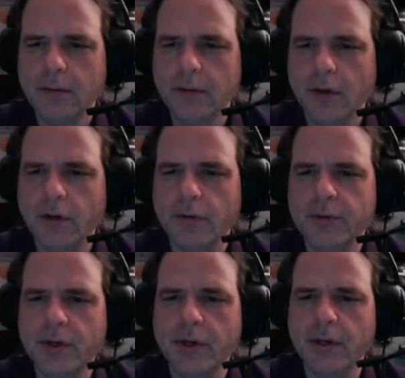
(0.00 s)
oh no,
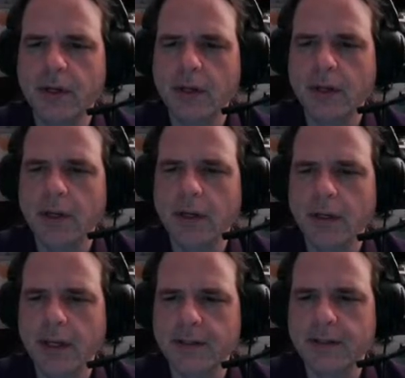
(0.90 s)
sorry,
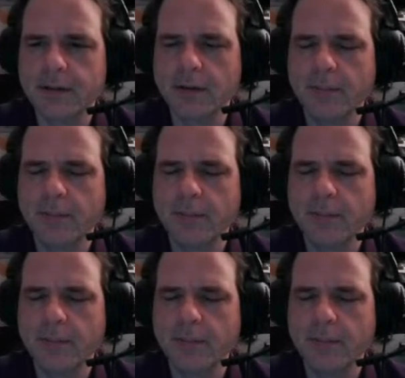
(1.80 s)
yes,